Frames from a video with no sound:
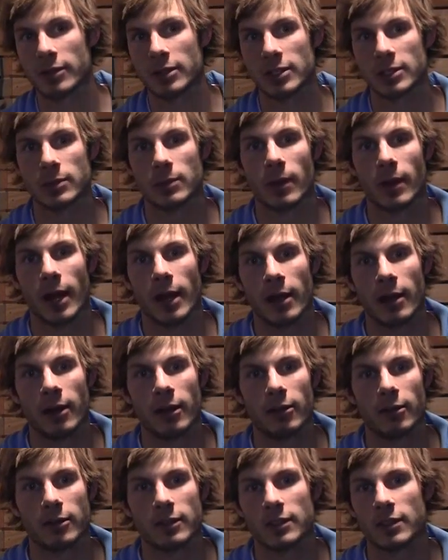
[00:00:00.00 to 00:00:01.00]
which is when
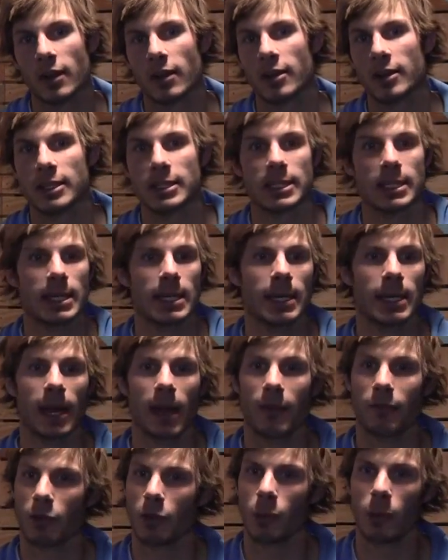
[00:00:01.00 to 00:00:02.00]
I started
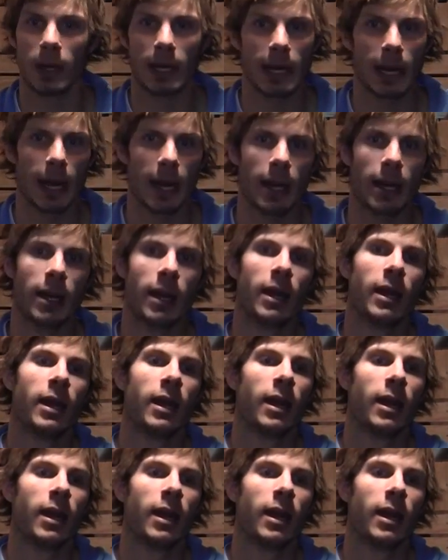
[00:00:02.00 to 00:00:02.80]
skiing every weekend